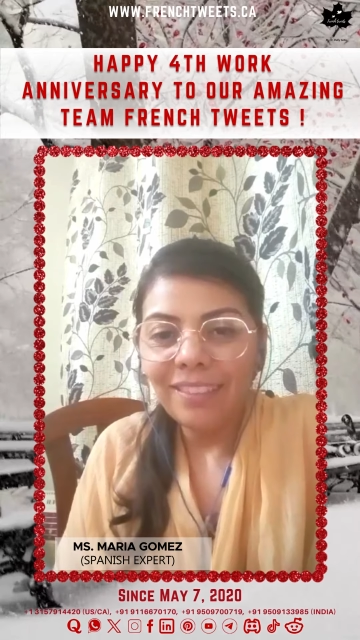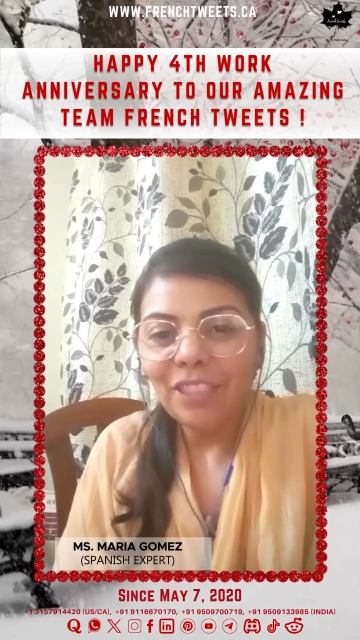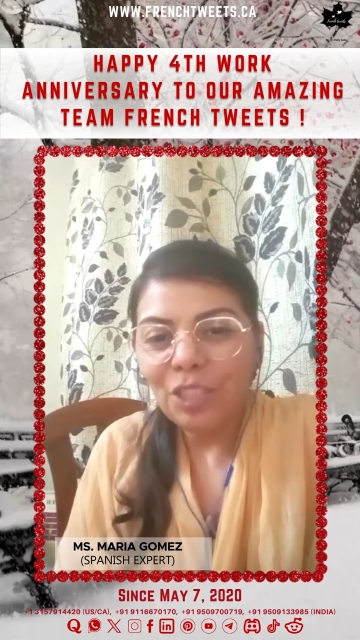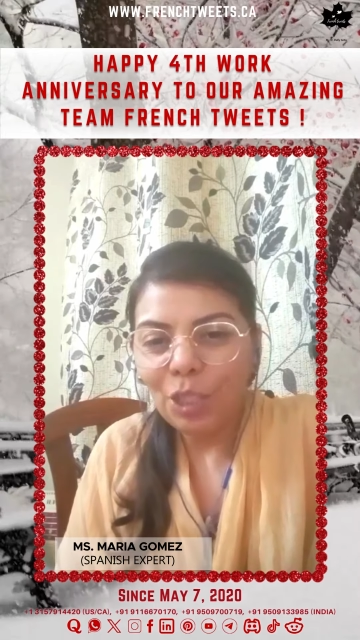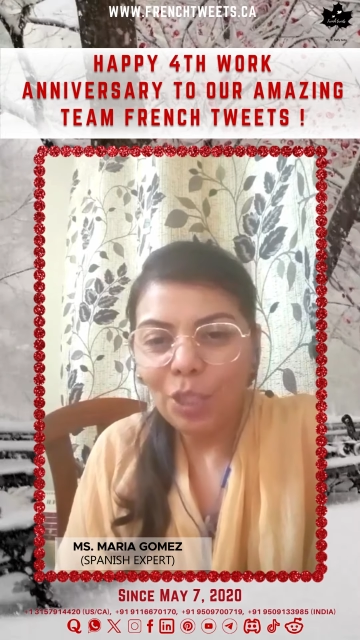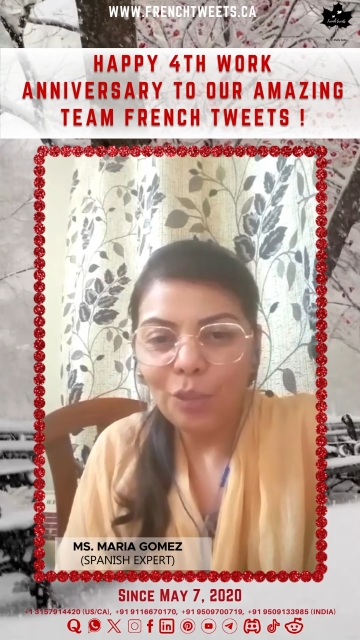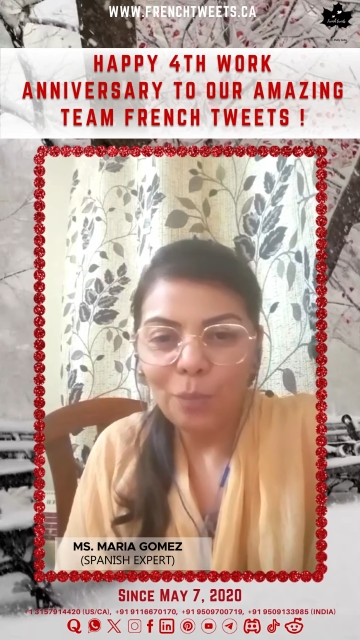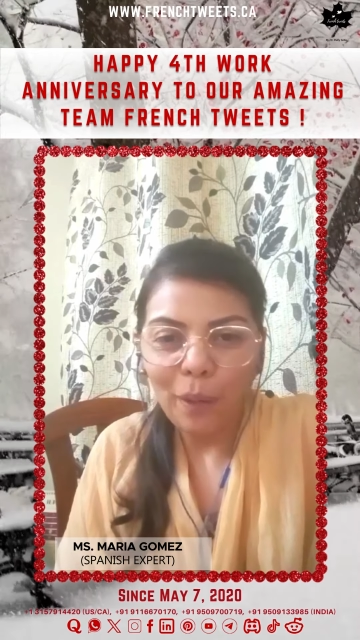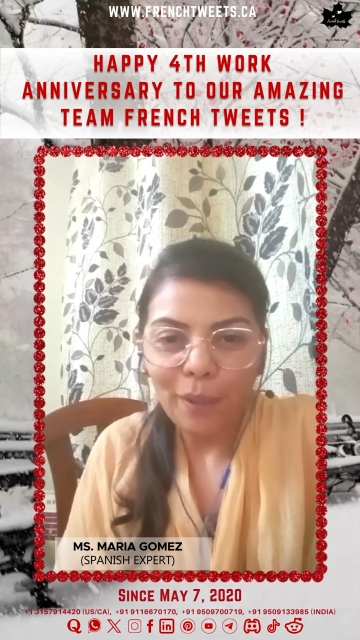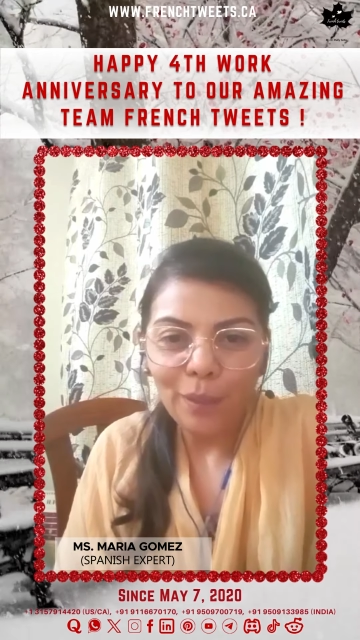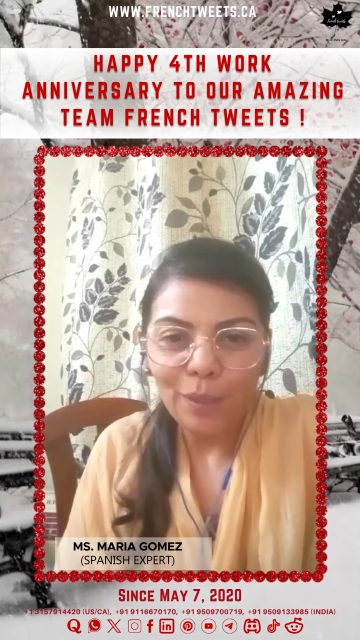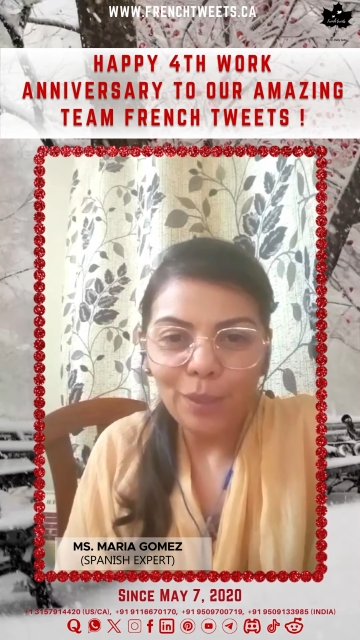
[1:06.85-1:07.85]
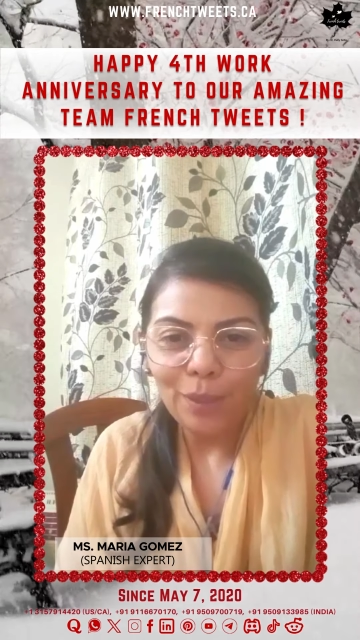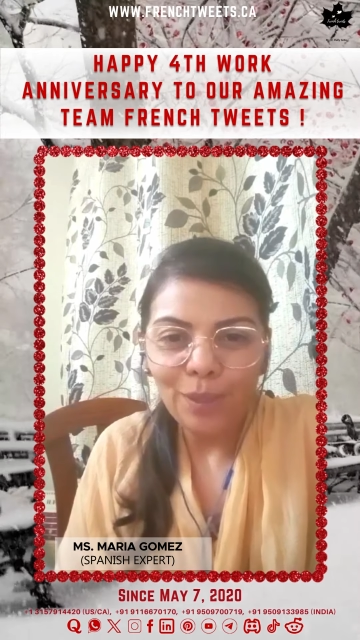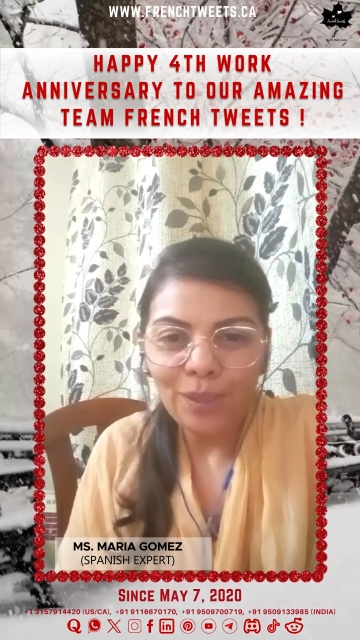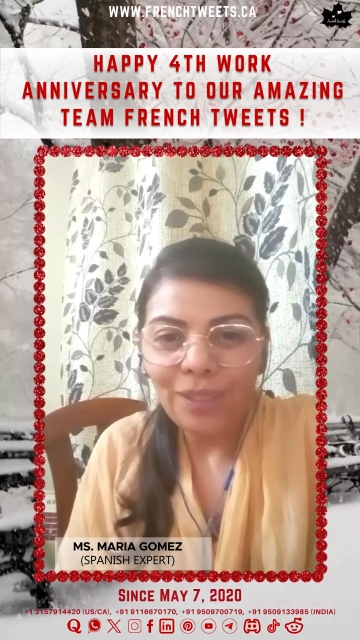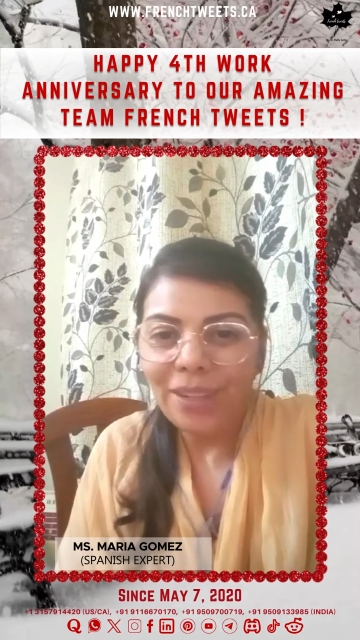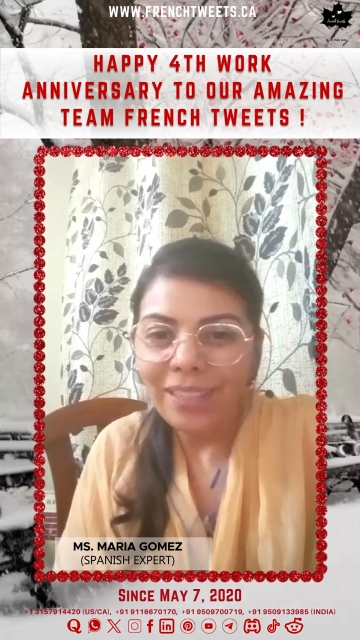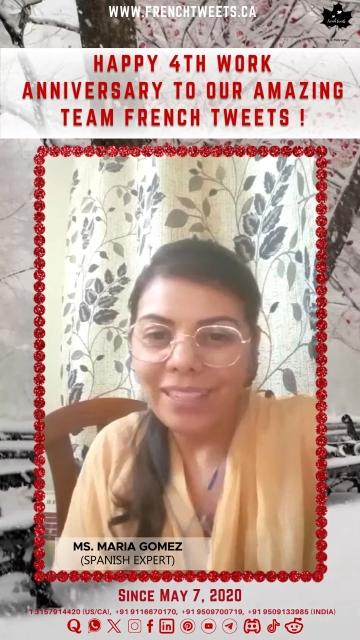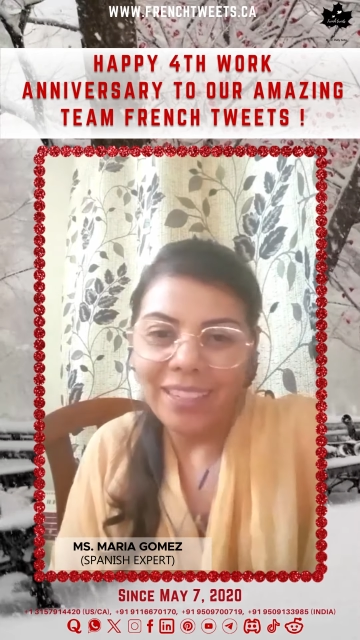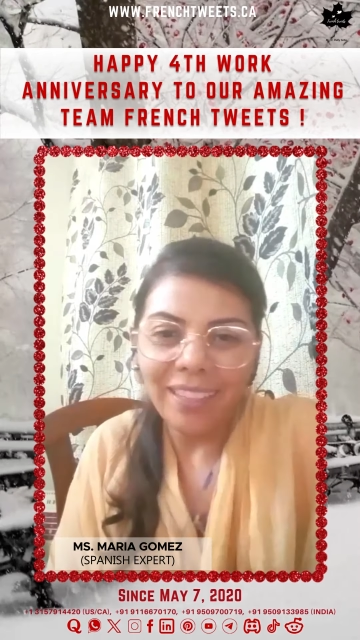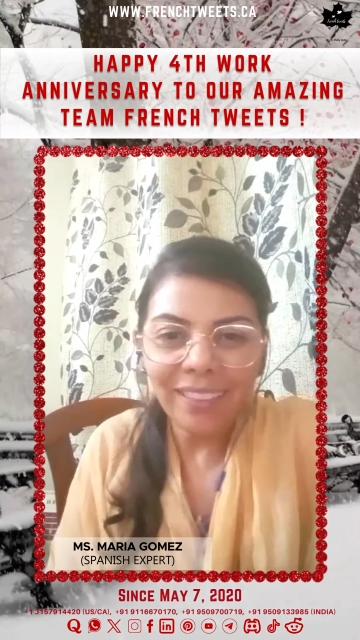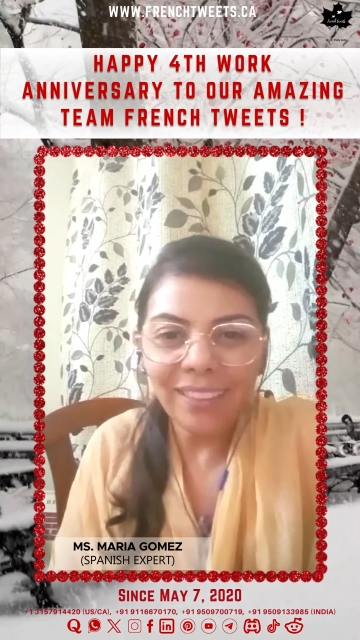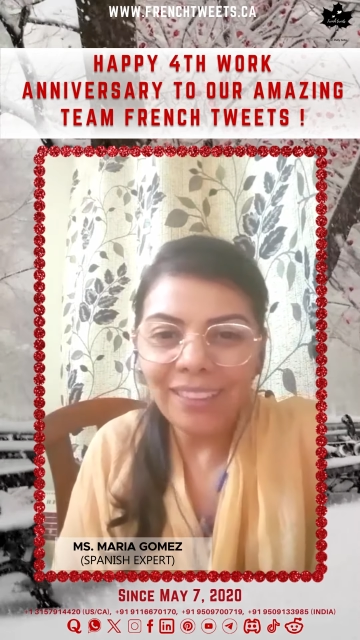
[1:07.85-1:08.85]
teaching Spanish,
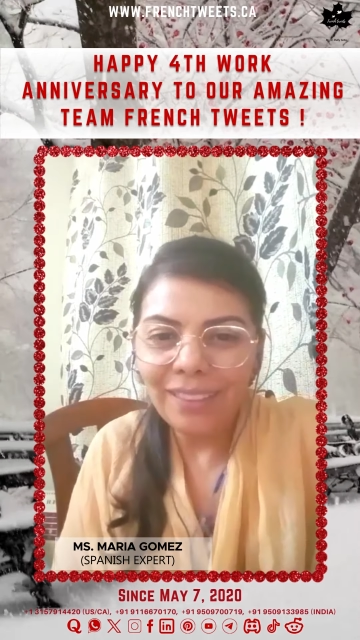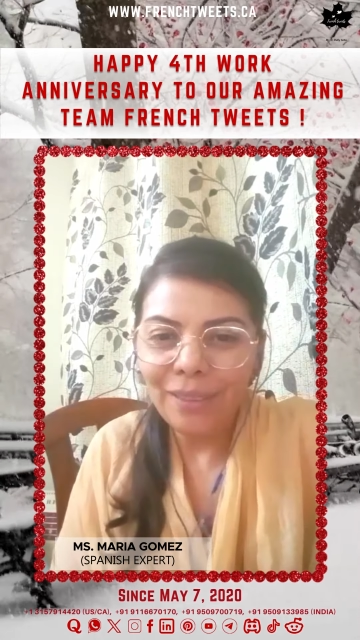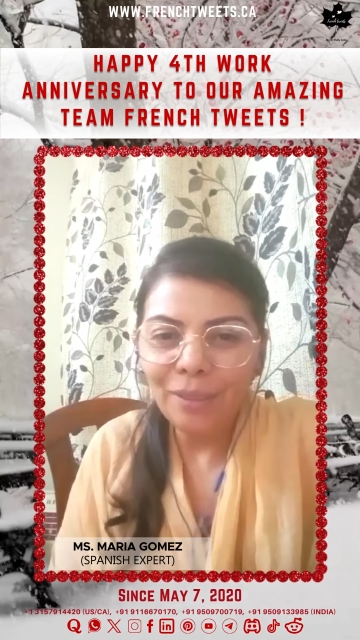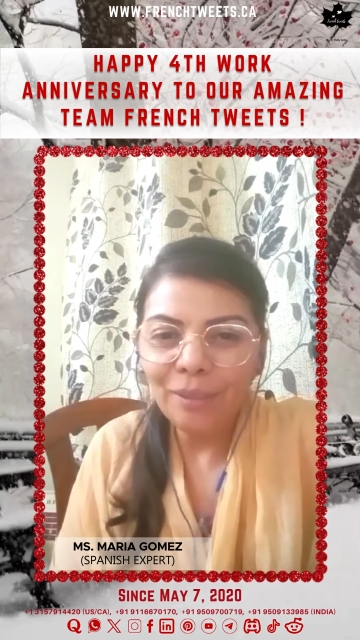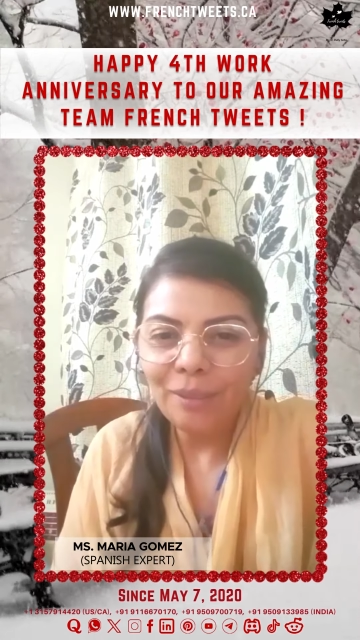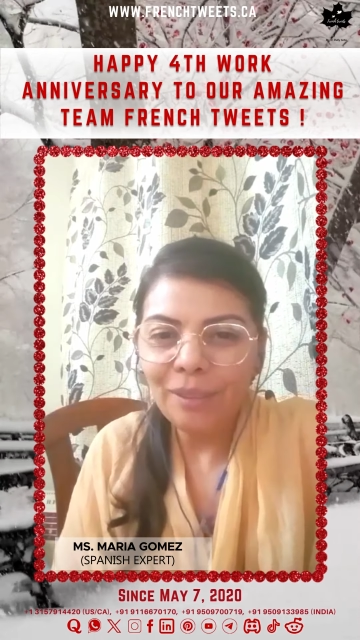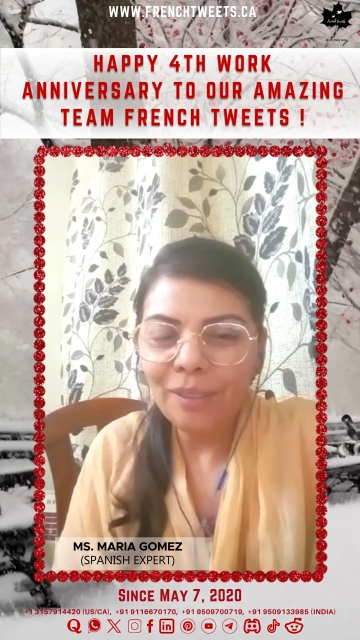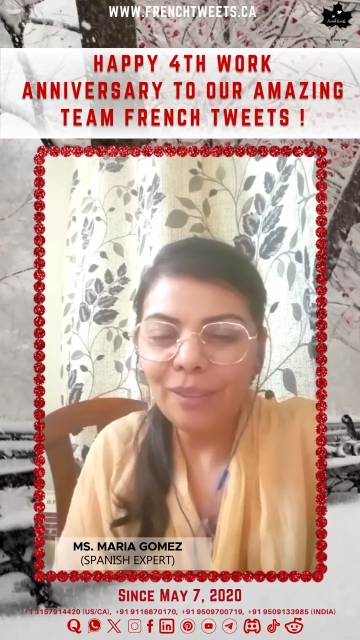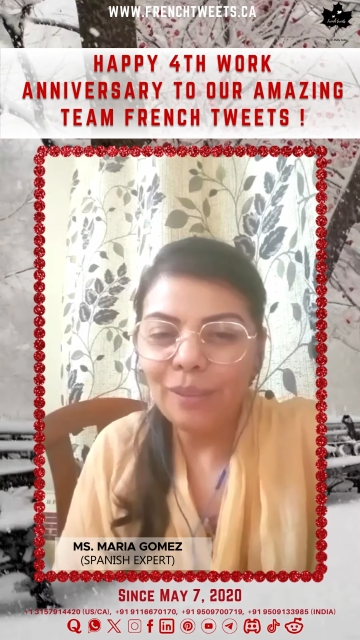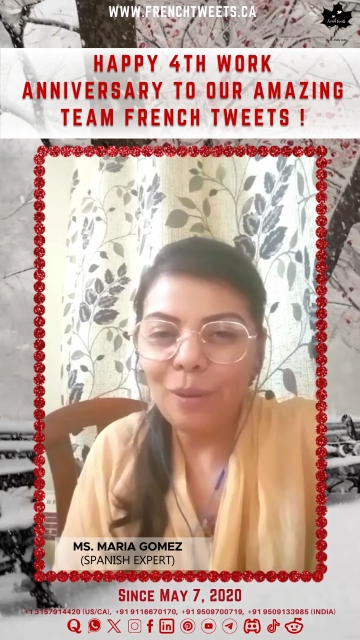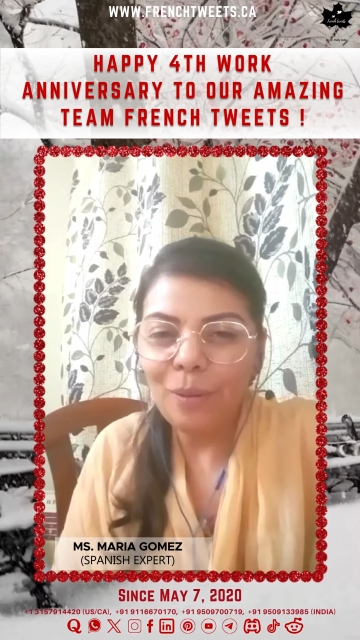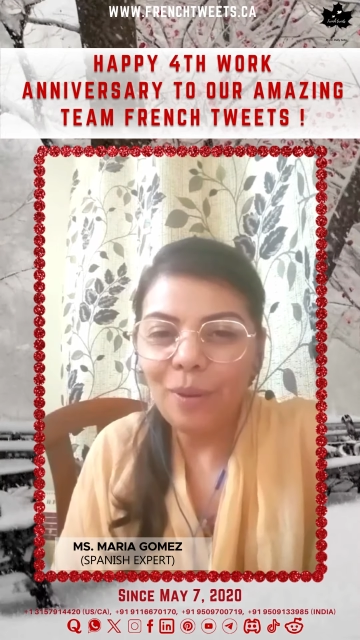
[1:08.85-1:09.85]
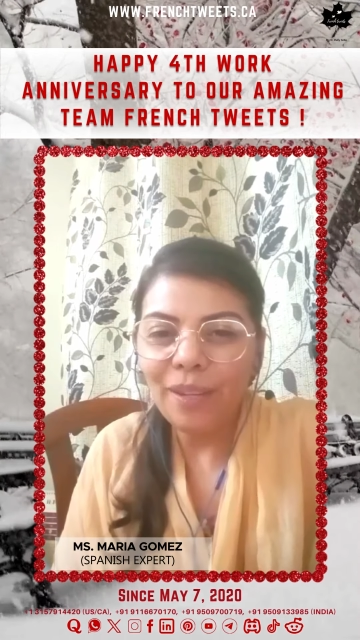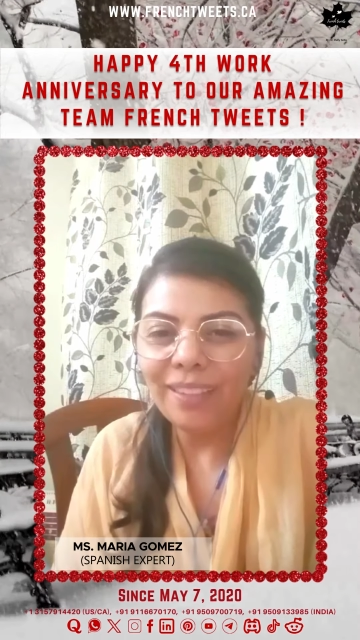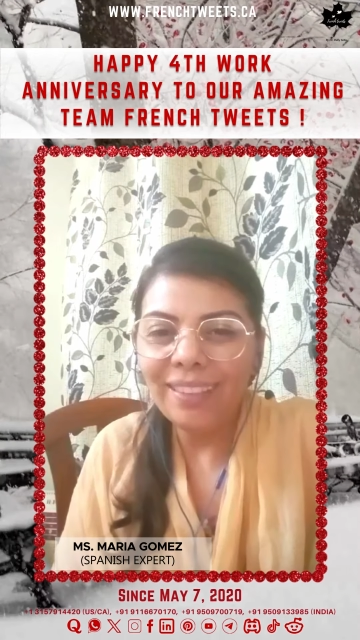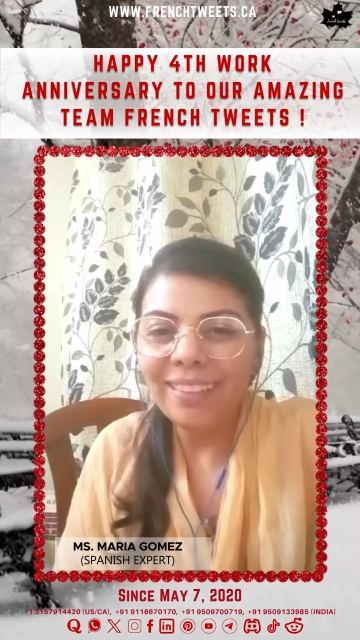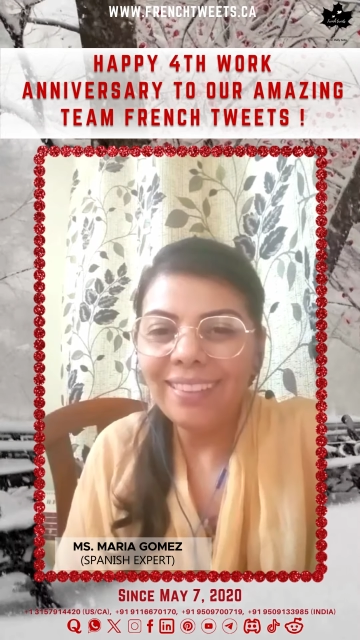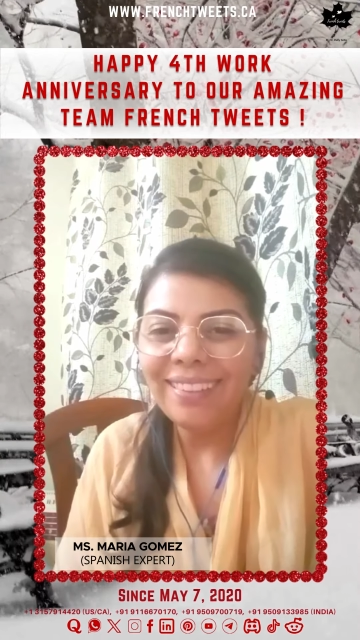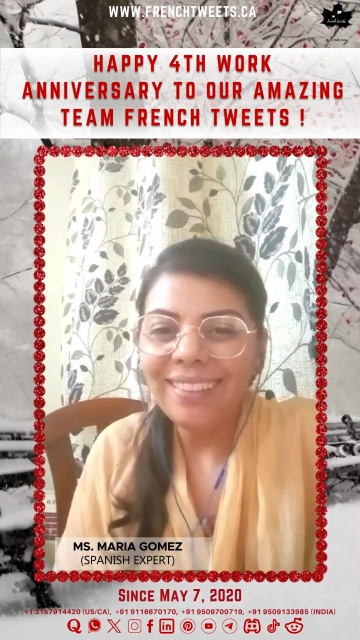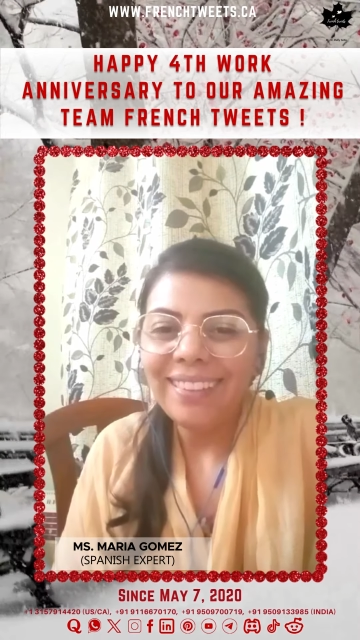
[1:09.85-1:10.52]
learning Hindi in some way,